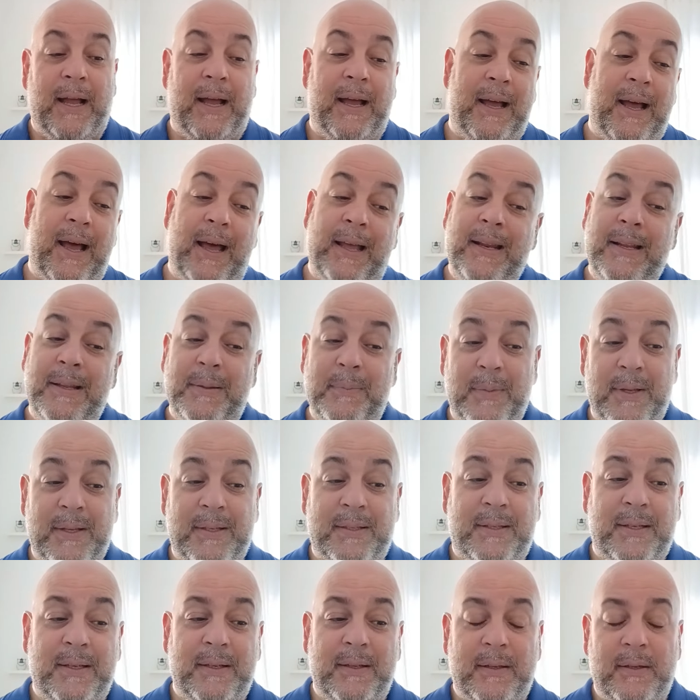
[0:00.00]
I didn't
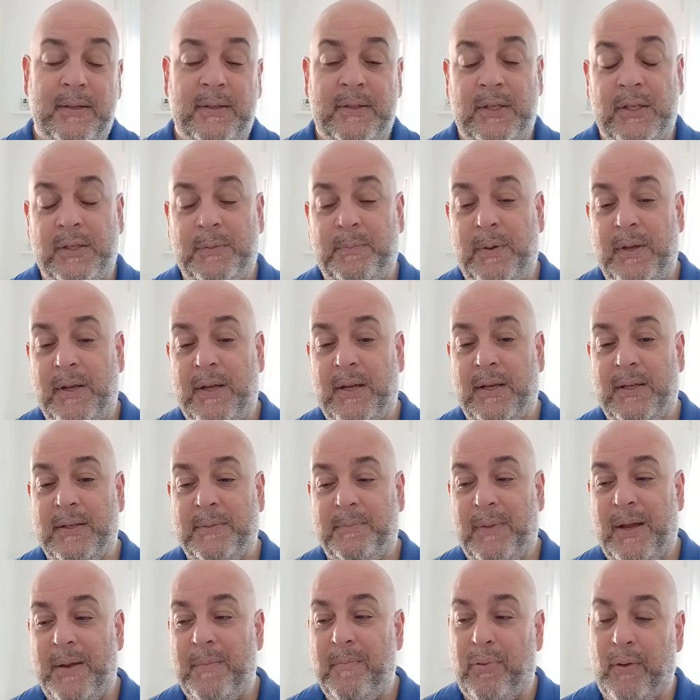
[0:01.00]
miss it just because
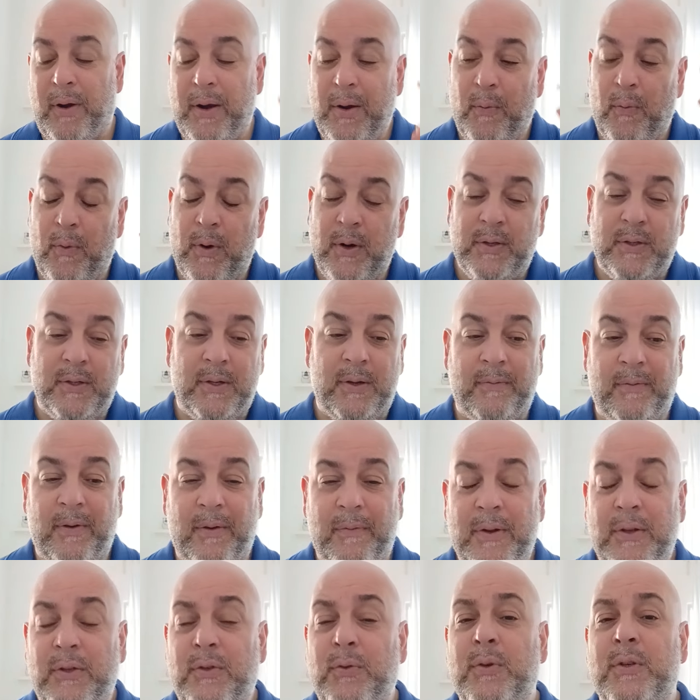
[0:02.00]
my brain works in a
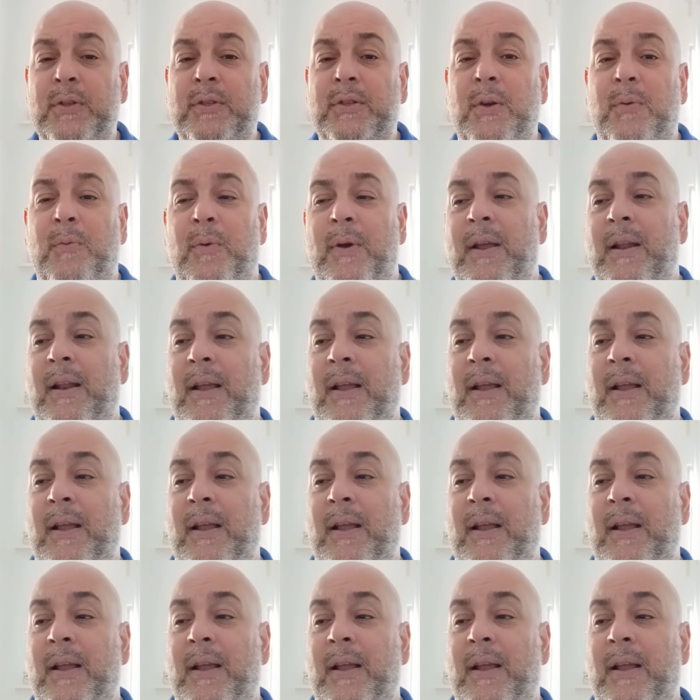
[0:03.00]
very twisted way.